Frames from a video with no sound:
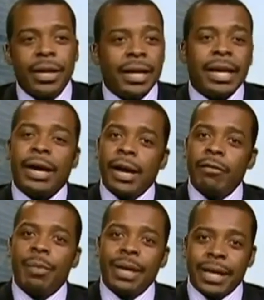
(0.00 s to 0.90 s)
Now,
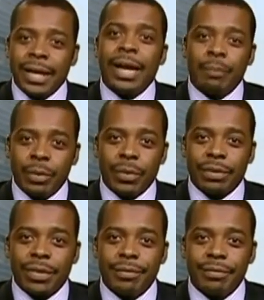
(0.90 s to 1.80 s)
everybody cannot be
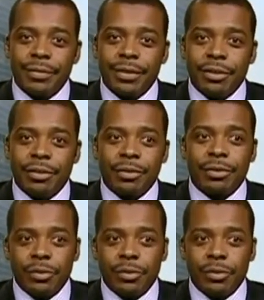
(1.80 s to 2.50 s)
wealthy. You know,